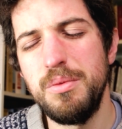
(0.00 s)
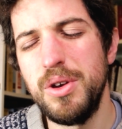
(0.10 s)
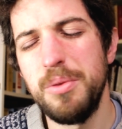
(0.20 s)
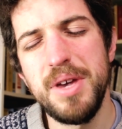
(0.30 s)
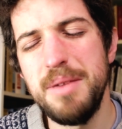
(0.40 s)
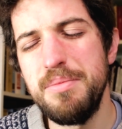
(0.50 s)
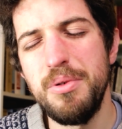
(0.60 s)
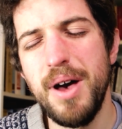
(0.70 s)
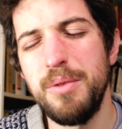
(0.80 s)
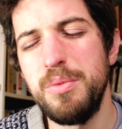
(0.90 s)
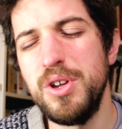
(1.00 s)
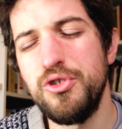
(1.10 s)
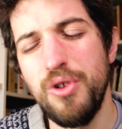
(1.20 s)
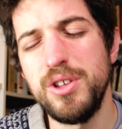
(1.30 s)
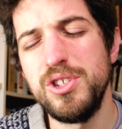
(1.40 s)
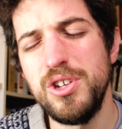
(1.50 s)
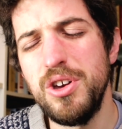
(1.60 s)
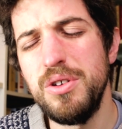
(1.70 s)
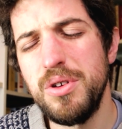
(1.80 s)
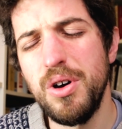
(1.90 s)
We're your people and we trust
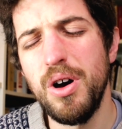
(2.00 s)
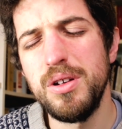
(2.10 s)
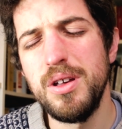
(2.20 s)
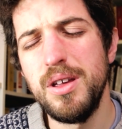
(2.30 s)
you, God.